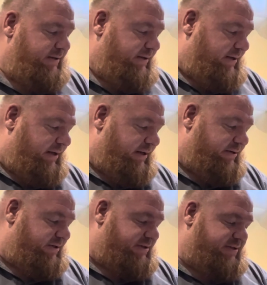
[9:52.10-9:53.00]

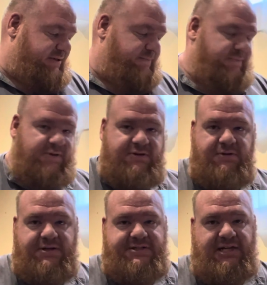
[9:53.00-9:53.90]
And just some
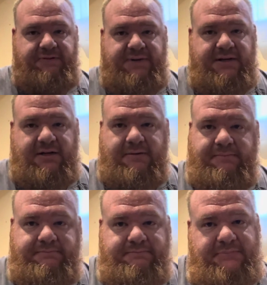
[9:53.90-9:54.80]
do-it-yourself gear,
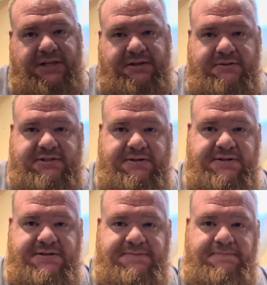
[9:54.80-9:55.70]
nothing
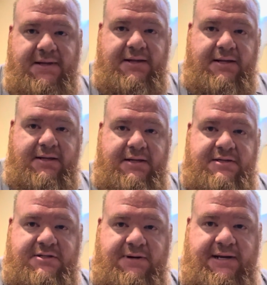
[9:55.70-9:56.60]
serious.
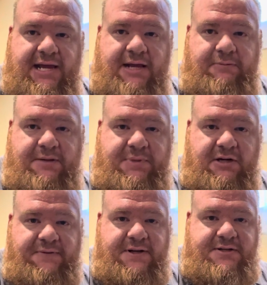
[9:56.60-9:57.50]
This is
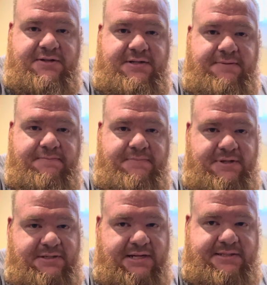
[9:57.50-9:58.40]
Greenhat-Redbeard Adventures.
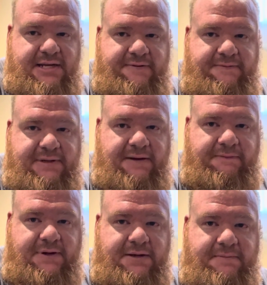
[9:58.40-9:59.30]
Stay safe, have
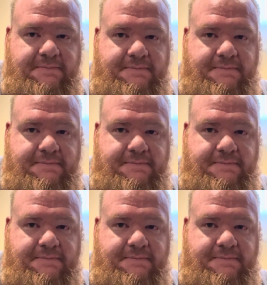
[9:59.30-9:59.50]
fun.